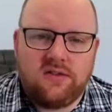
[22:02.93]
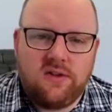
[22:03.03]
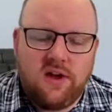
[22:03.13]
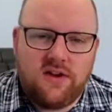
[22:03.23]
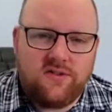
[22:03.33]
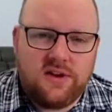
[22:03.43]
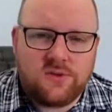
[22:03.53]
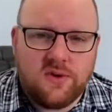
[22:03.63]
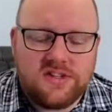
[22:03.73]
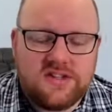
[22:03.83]
I don't think there's
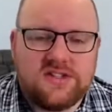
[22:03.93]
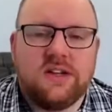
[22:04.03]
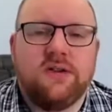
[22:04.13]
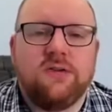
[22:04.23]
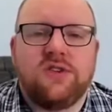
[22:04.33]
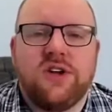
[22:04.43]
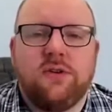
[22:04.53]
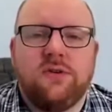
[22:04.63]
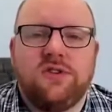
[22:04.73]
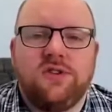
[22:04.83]
one single channel
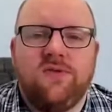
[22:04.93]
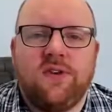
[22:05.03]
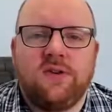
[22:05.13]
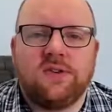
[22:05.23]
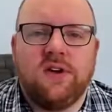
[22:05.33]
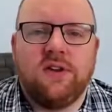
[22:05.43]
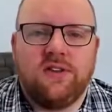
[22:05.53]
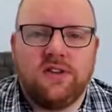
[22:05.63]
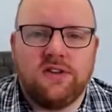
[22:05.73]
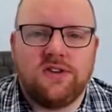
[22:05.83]
you should focus on. I
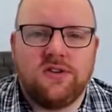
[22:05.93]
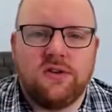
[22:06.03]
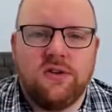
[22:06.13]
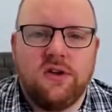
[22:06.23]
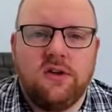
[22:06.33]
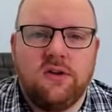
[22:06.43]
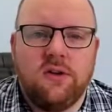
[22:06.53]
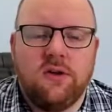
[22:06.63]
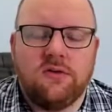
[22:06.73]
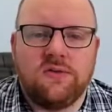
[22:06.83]
think you should
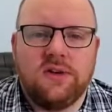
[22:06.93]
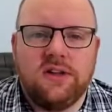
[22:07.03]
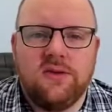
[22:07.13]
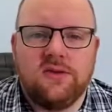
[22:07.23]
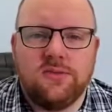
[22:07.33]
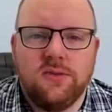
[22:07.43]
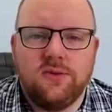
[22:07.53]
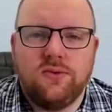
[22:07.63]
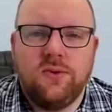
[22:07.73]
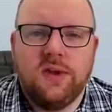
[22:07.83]
ultimately use them all.